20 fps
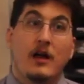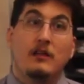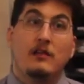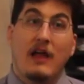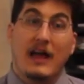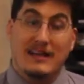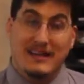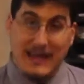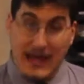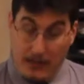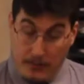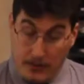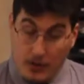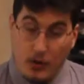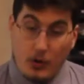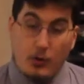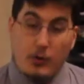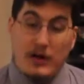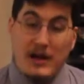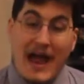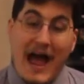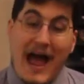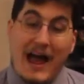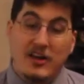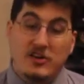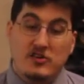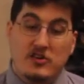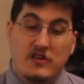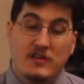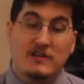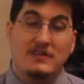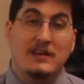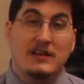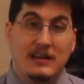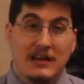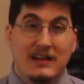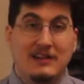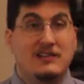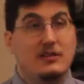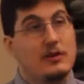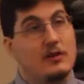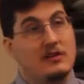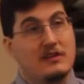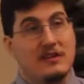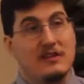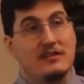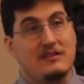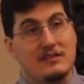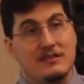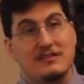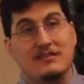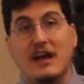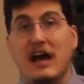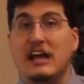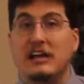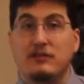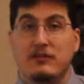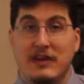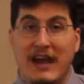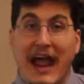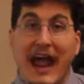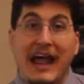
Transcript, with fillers: like chemical reactions that need to exist inside of an